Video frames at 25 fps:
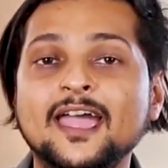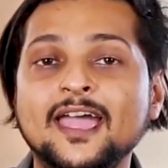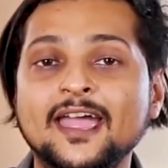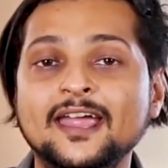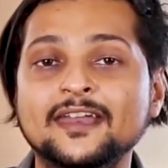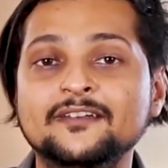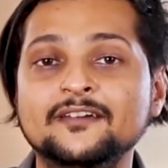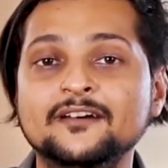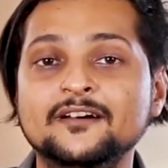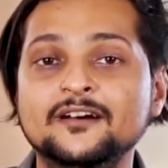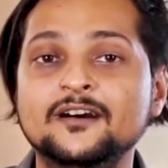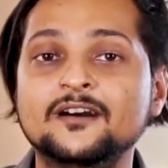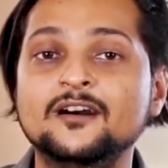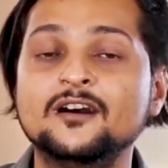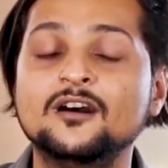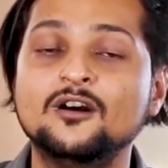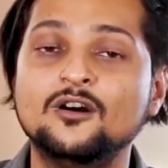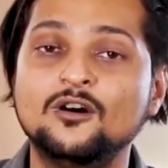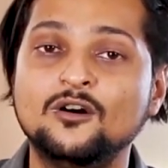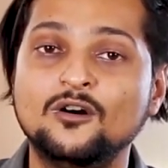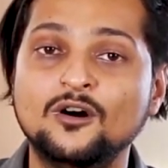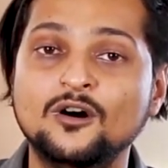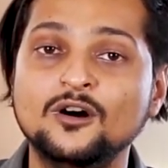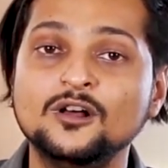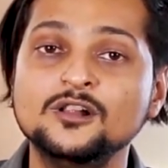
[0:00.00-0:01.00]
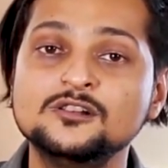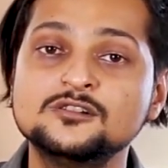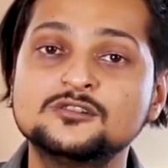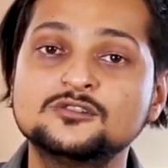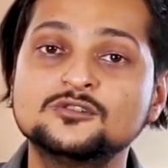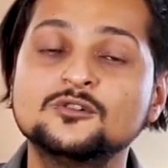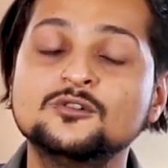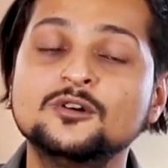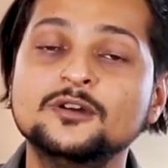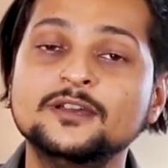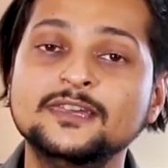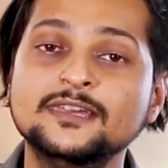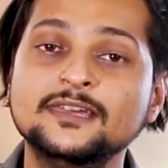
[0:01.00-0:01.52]
and
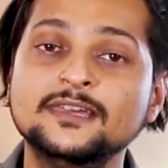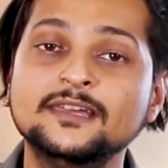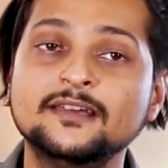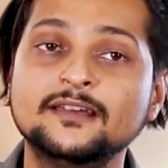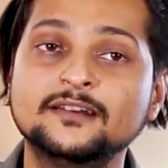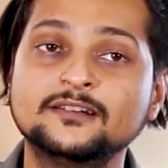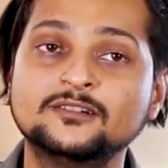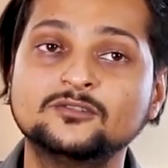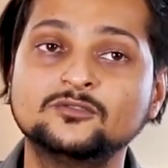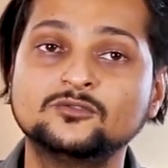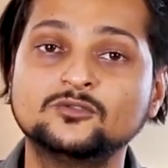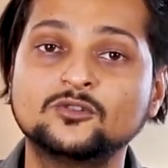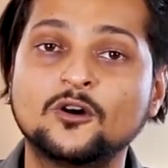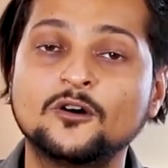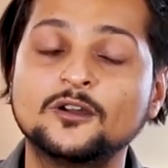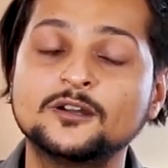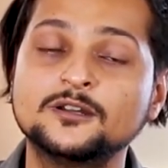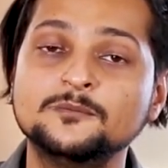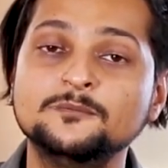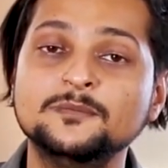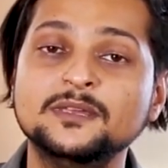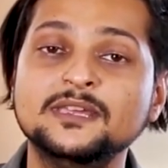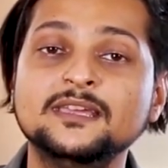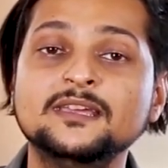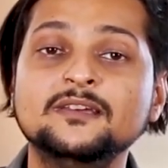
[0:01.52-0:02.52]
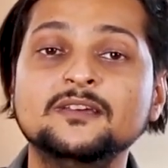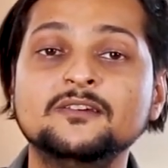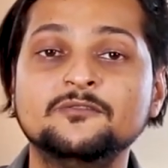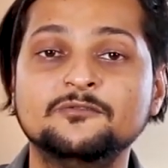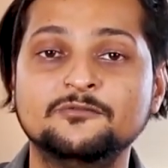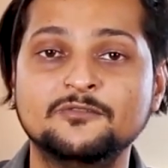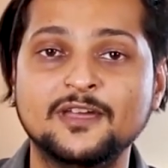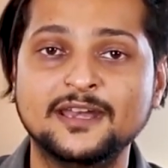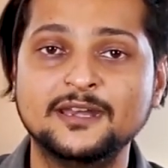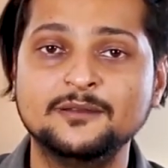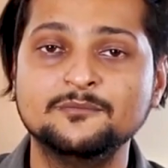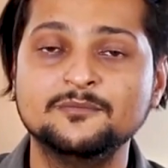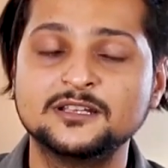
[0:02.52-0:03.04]
also he taught me
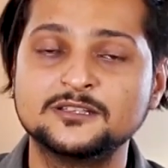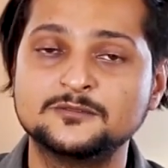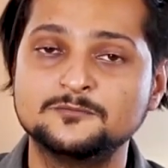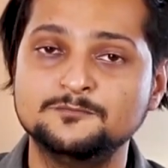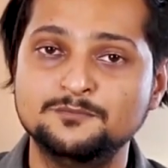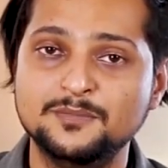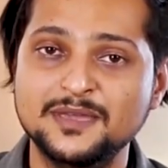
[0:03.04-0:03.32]
very much